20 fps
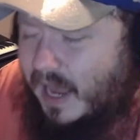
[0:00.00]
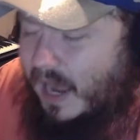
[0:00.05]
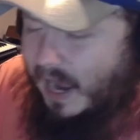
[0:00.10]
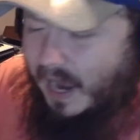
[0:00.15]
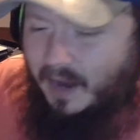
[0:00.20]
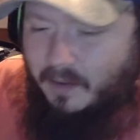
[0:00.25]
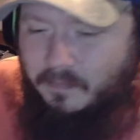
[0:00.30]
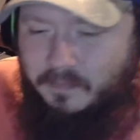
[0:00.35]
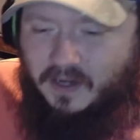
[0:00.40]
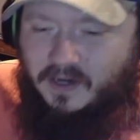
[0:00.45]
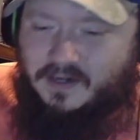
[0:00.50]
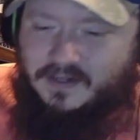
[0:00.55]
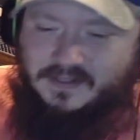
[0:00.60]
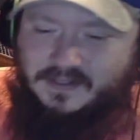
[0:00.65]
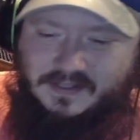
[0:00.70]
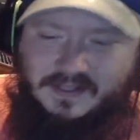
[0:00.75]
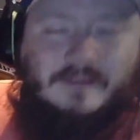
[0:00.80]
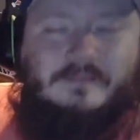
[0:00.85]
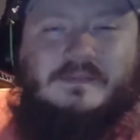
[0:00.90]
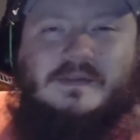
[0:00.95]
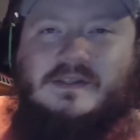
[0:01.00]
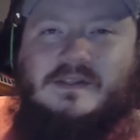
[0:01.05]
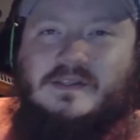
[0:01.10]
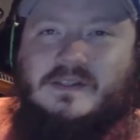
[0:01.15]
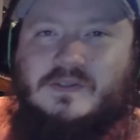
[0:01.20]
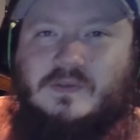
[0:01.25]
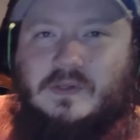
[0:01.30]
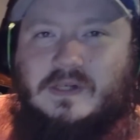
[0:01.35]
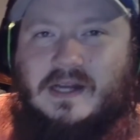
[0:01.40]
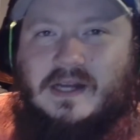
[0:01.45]
I'm not accepting
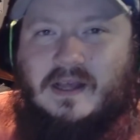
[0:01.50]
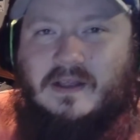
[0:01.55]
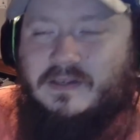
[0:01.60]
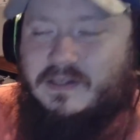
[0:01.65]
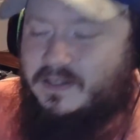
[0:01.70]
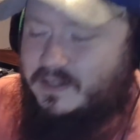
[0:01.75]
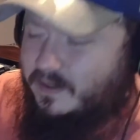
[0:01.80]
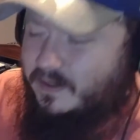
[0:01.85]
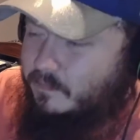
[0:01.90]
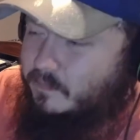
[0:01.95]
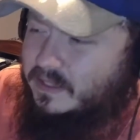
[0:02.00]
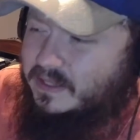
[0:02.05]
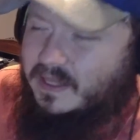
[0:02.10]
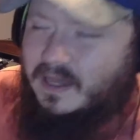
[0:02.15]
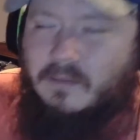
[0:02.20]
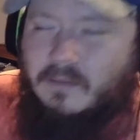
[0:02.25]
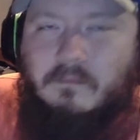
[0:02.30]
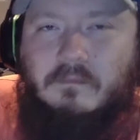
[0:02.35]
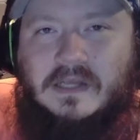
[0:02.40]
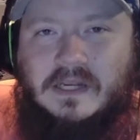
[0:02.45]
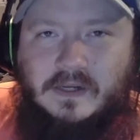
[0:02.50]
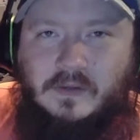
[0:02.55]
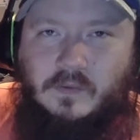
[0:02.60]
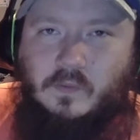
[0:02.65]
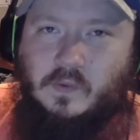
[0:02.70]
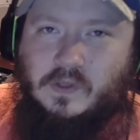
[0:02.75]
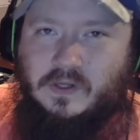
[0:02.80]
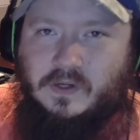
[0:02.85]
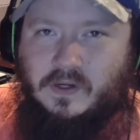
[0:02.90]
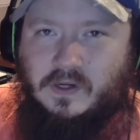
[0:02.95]
this reality. Give me that minute
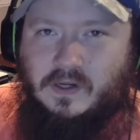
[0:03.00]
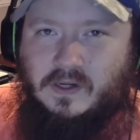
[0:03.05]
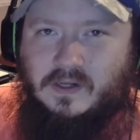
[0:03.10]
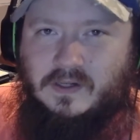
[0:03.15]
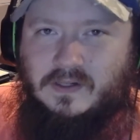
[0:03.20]
with her.